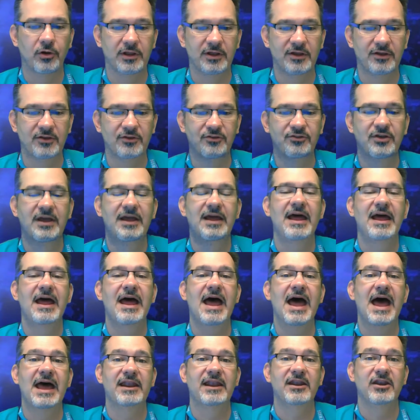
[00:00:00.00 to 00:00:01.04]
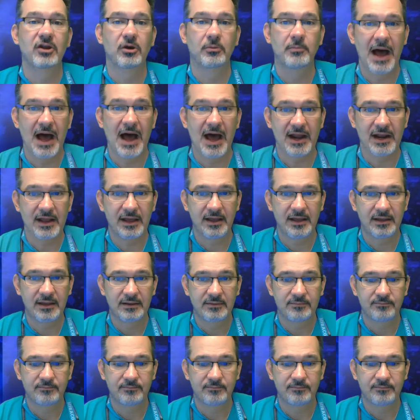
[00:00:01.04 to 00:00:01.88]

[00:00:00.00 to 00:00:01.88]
is adenomata.